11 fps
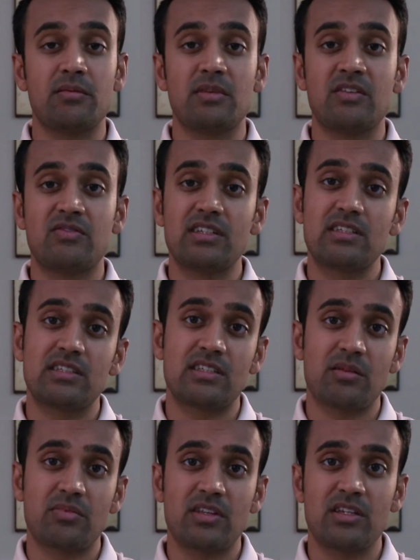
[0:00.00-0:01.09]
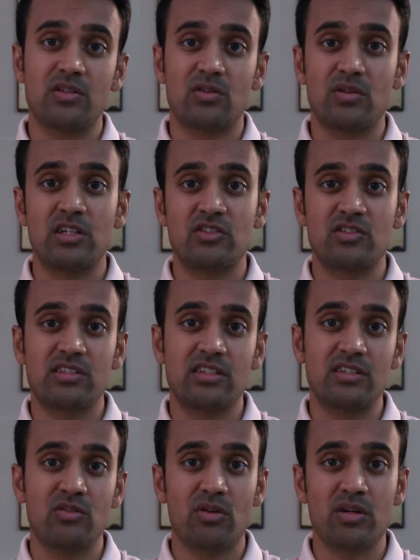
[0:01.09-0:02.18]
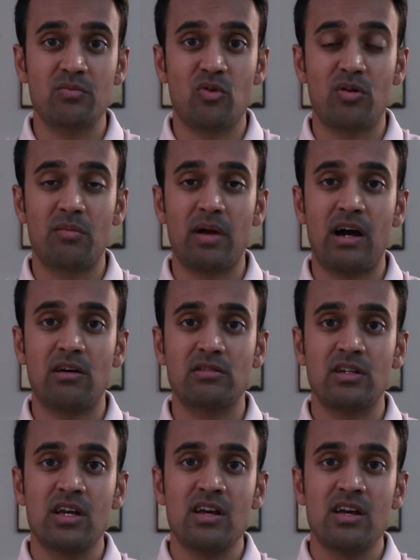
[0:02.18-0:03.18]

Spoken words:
If this is something you're interested in knowing more about,